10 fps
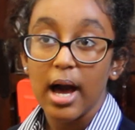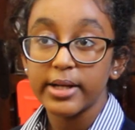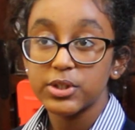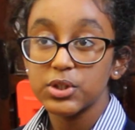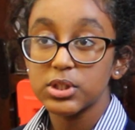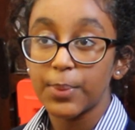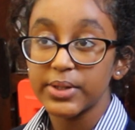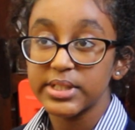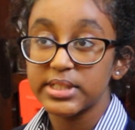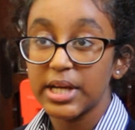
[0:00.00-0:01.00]
anxious
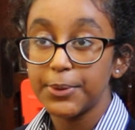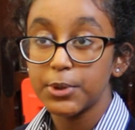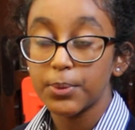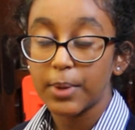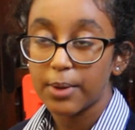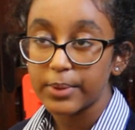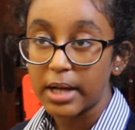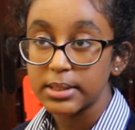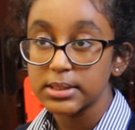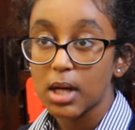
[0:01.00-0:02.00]
about the safety of
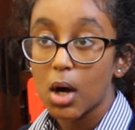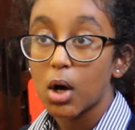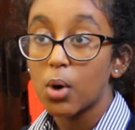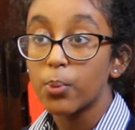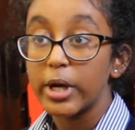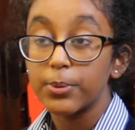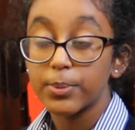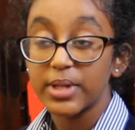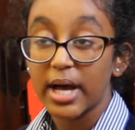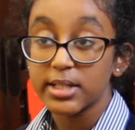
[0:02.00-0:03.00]
Afghans, away
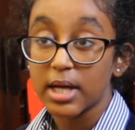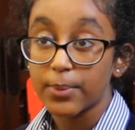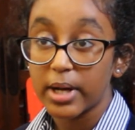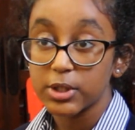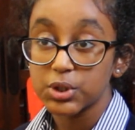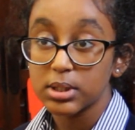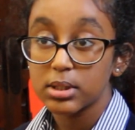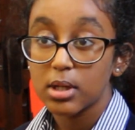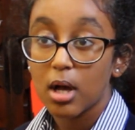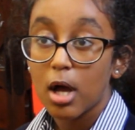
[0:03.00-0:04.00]
from their direction.
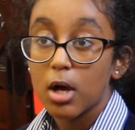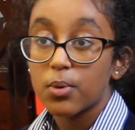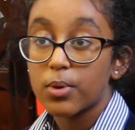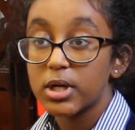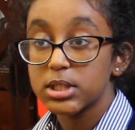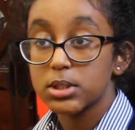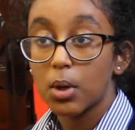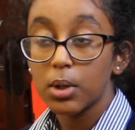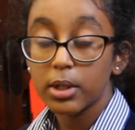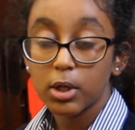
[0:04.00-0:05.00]
For it is
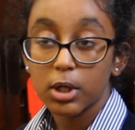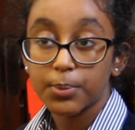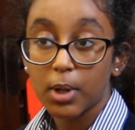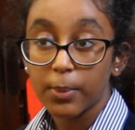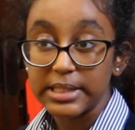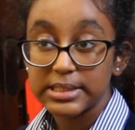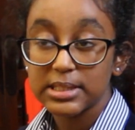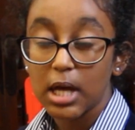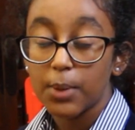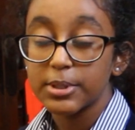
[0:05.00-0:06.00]
no longer a promise,
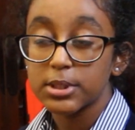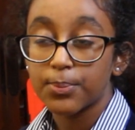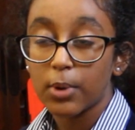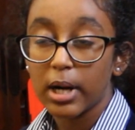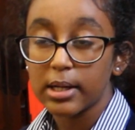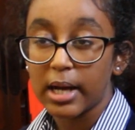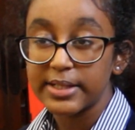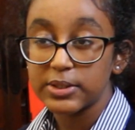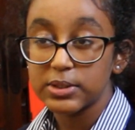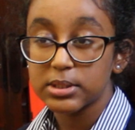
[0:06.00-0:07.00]
but a bright
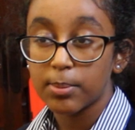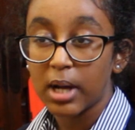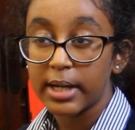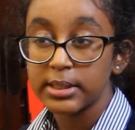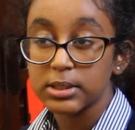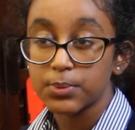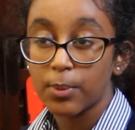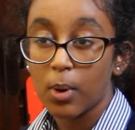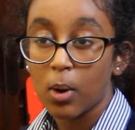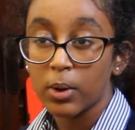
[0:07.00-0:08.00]
light used to blind us
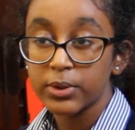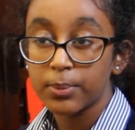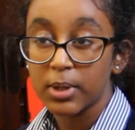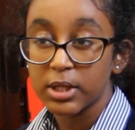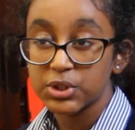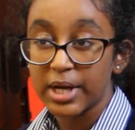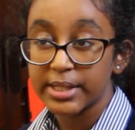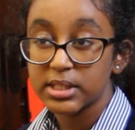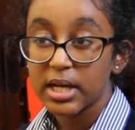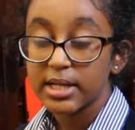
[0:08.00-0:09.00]
from all the
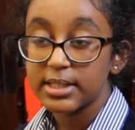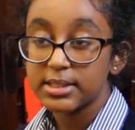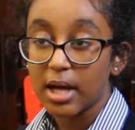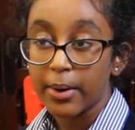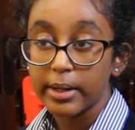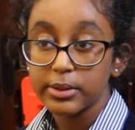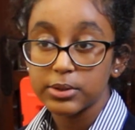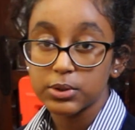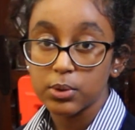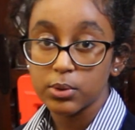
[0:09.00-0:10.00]
bloodshed and terror
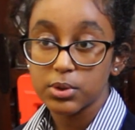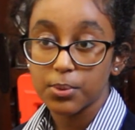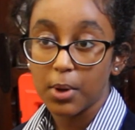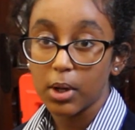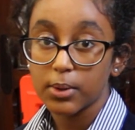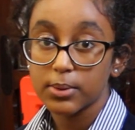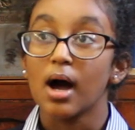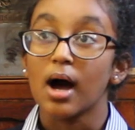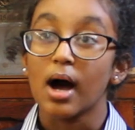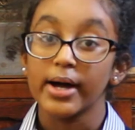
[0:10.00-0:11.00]
soon to follow.
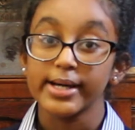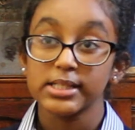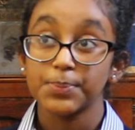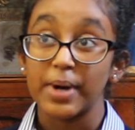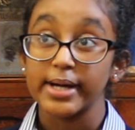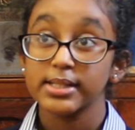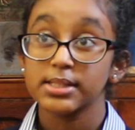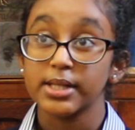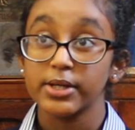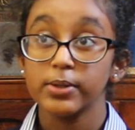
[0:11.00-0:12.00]
I
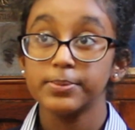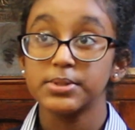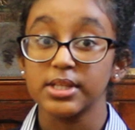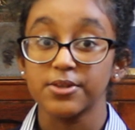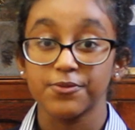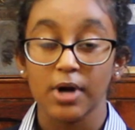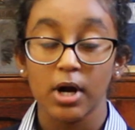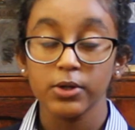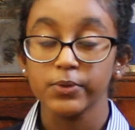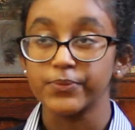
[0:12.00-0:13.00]
expect that you've seen the
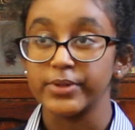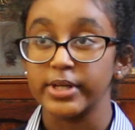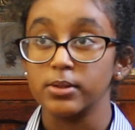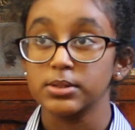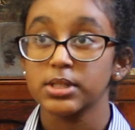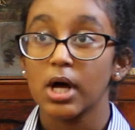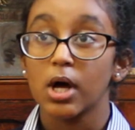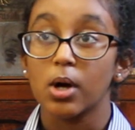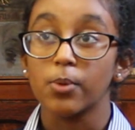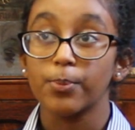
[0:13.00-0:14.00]
viral videos
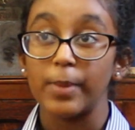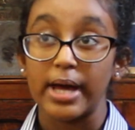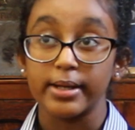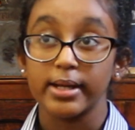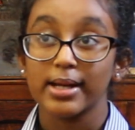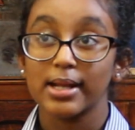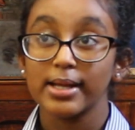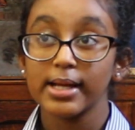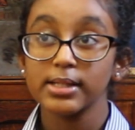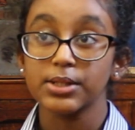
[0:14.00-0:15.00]
of men
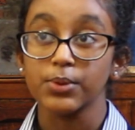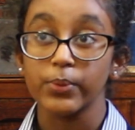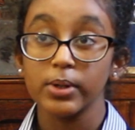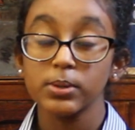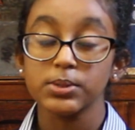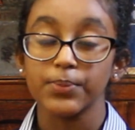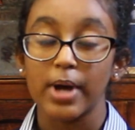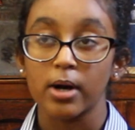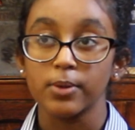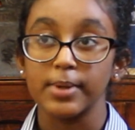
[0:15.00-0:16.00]
clinging to the wheels of
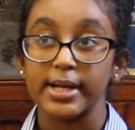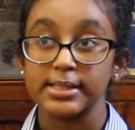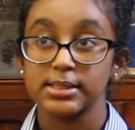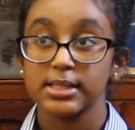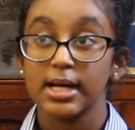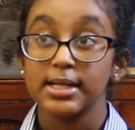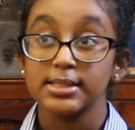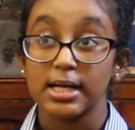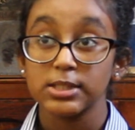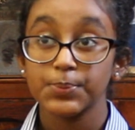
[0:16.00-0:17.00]
aeroplanes,
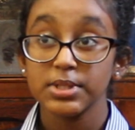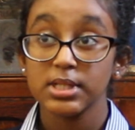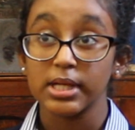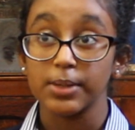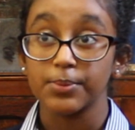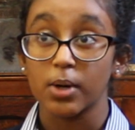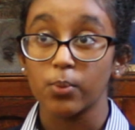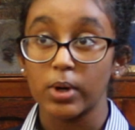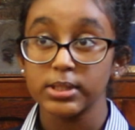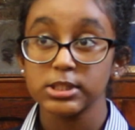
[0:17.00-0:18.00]
desperate to leave their
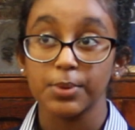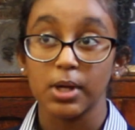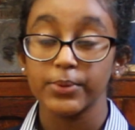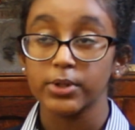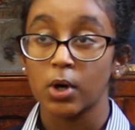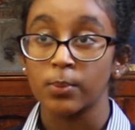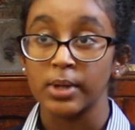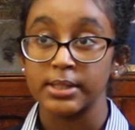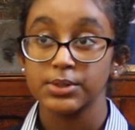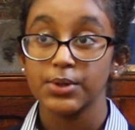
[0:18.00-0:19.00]
once beloved
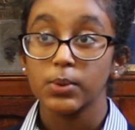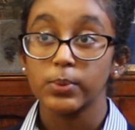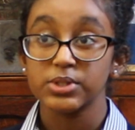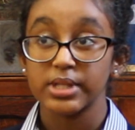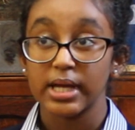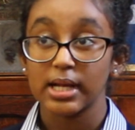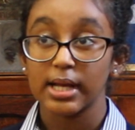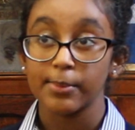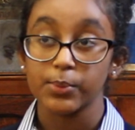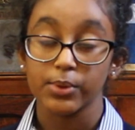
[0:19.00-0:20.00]
homeland, which they
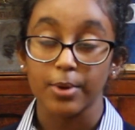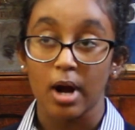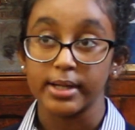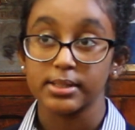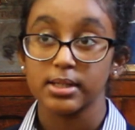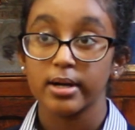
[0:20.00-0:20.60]
claimed with pride.